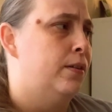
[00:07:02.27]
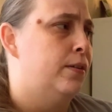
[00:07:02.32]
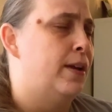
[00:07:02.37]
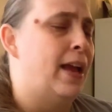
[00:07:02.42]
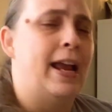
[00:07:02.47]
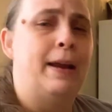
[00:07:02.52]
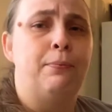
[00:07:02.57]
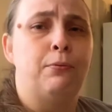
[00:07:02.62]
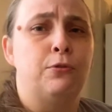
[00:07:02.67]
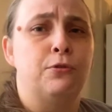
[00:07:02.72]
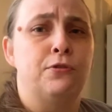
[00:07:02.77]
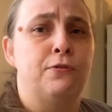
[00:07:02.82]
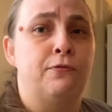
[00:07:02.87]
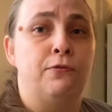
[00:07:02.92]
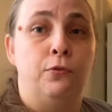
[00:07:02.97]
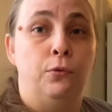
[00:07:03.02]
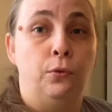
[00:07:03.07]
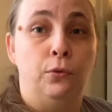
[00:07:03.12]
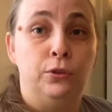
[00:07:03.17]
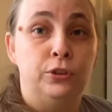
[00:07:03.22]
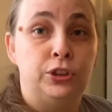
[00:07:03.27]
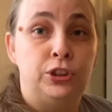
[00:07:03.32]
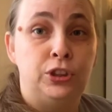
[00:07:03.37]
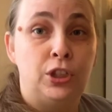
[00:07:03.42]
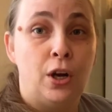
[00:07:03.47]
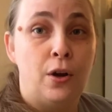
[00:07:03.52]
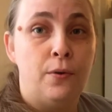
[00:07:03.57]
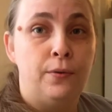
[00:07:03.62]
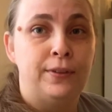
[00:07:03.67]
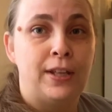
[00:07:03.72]
April Fool's
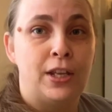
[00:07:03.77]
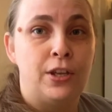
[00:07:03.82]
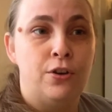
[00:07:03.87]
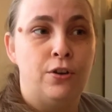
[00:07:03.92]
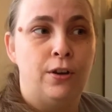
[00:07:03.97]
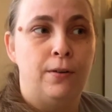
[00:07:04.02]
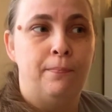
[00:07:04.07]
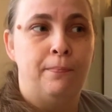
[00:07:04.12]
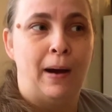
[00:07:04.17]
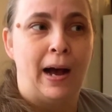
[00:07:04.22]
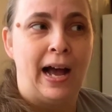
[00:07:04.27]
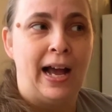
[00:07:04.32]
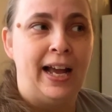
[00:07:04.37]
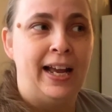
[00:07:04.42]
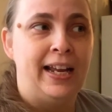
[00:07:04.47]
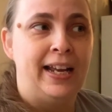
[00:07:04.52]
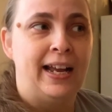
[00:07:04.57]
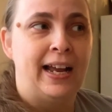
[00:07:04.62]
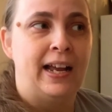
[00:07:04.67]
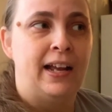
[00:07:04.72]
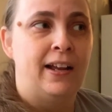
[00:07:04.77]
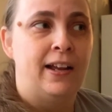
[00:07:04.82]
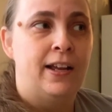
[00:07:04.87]
joke that you could buy